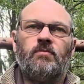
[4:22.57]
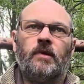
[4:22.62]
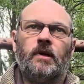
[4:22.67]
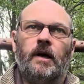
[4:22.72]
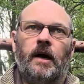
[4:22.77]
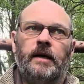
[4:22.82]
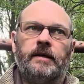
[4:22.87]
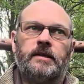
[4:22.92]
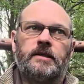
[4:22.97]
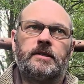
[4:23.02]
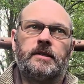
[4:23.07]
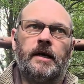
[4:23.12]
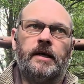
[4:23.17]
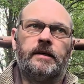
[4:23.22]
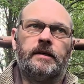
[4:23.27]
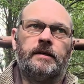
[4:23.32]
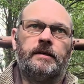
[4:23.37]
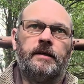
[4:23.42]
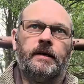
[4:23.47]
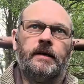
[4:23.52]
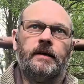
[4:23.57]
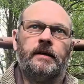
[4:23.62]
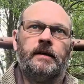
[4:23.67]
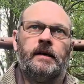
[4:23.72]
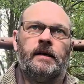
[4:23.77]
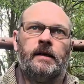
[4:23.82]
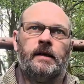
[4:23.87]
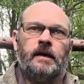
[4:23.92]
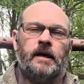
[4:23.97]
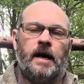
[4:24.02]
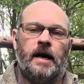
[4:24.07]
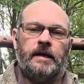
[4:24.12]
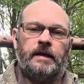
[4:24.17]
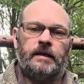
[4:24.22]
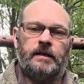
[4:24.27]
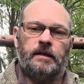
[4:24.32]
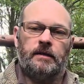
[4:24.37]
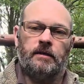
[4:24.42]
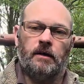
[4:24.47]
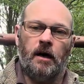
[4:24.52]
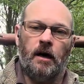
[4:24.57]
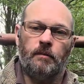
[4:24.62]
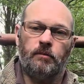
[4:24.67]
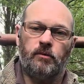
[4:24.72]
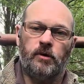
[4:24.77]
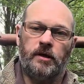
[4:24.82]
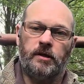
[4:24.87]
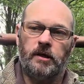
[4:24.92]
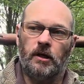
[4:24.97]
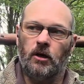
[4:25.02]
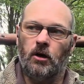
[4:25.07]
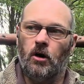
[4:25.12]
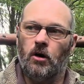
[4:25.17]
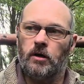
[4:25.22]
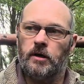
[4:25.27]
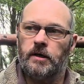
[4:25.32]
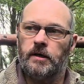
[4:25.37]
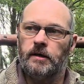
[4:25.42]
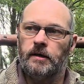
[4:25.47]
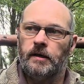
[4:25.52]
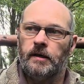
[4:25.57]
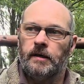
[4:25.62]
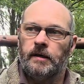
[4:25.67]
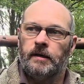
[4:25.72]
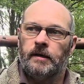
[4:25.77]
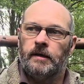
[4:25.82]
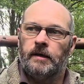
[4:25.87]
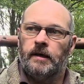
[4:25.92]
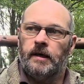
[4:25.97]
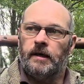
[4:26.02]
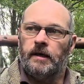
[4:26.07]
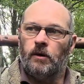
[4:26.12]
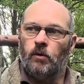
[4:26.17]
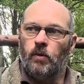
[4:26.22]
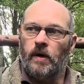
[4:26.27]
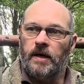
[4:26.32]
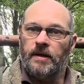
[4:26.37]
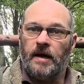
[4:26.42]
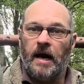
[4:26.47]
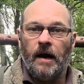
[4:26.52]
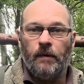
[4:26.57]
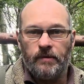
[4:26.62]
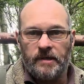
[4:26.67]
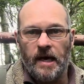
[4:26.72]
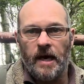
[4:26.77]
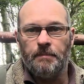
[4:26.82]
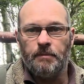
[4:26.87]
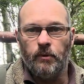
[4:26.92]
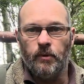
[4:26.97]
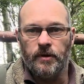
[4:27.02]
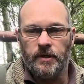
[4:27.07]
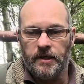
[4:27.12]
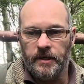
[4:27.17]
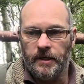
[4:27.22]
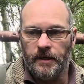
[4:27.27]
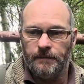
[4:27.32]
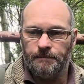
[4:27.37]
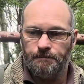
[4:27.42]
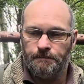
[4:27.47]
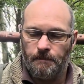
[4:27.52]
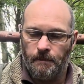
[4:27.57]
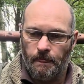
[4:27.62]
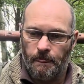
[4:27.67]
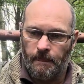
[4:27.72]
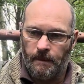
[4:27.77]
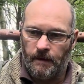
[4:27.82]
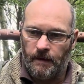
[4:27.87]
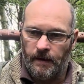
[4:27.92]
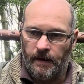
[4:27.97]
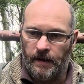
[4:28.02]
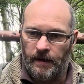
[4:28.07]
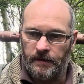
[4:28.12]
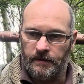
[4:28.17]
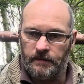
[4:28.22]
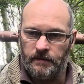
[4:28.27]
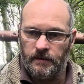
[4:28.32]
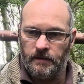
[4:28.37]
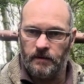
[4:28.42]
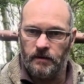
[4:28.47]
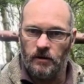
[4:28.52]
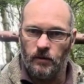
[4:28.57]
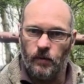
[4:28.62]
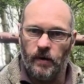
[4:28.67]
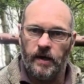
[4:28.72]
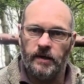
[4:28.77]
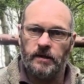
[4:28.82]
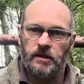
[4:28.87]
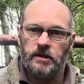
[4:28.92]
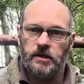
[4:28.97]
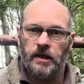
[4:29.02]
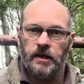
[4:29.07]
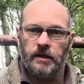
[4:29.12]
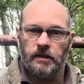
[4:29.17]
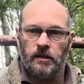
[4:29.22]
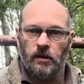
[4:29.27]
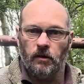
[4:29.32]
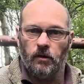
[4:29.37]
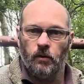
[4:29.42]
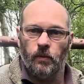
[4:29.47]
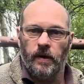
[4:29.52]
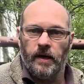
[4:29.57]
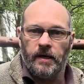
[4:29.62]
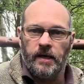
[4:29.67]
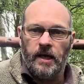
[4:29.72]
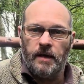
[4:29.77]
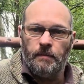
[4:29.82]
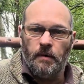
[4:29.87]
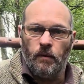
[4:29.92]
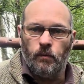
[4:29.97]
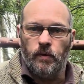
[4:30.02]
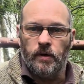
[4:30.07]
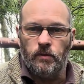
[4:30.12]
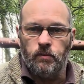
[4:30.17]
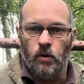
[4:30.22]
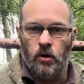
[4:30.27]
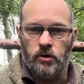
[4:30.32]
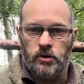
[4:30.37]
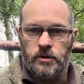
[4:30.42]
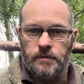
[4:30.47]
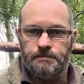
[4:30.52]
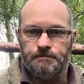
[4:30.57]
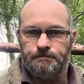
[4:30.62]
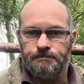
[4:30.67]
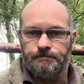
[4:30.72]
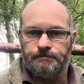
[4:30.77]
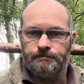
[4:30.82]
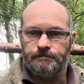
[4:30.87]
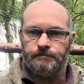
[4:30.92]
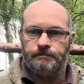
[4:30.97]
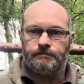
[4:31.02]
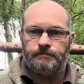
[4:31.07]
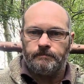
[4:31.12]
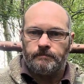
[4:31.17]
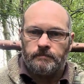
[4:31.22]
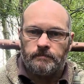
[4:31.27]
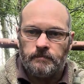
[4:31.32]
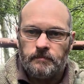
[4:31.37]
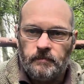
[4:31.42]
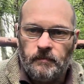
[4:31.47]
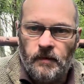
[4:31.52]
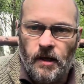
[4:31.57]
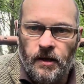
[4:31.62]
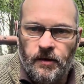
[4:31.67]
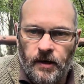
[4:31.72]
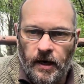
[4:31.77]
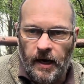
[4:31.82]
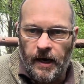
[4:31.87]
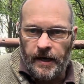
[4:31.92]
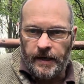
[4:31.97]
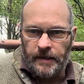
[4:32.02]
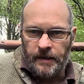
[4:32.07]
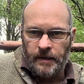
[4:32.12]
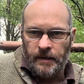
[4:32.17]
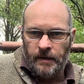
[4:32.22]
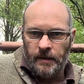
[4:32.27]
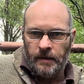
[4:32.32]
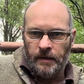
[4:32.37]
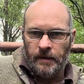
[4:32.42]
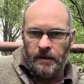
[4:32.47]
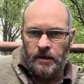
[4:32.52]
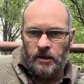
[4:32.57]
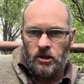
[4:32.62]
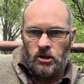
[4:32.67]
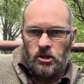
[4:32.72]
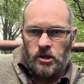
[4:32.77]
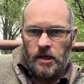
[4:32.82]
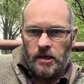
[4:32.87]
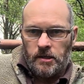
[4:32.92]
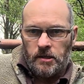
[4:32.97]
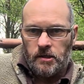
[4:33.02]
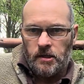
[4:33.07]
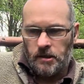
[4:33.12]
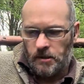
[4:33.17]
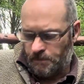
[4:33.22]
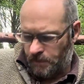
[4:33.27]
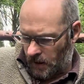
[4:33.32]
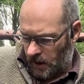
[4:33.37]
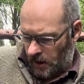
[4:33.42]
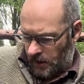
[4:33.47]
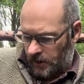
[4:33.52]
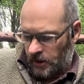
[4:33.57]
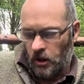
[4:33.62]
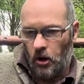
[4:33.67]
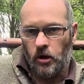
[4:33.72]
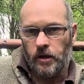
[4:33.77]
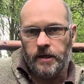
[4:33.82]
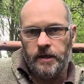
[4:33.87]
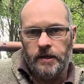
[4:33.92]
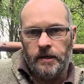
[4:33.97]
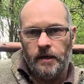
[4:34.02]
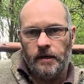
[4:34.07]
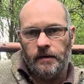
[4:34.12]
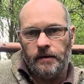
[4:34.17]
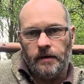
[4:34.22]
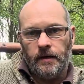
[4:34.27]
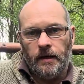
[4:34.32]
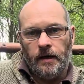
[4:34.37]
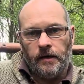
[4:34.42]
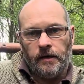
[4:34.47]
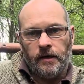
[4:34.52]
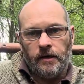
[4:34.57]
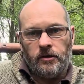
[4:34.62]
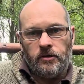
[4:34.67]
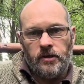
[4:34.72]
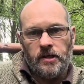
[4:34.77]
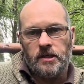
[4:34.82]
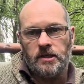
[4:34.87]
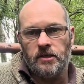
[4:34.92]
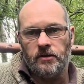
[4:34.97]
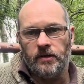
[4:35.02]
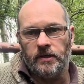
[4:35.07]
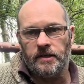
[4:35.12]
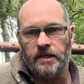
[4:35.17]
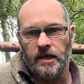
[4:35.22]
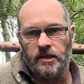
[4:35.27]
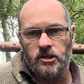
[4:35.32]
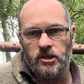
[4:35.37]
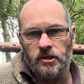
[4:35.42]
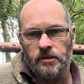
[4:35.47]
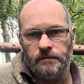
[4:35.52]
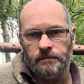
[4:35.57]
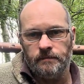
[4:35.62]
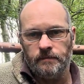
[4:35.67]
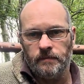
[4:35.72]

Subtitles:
I decided that I needed to upgrade the lock in a way that I was happy with here. And the way I came up with was that I changed this part of the lock here and increased the retention.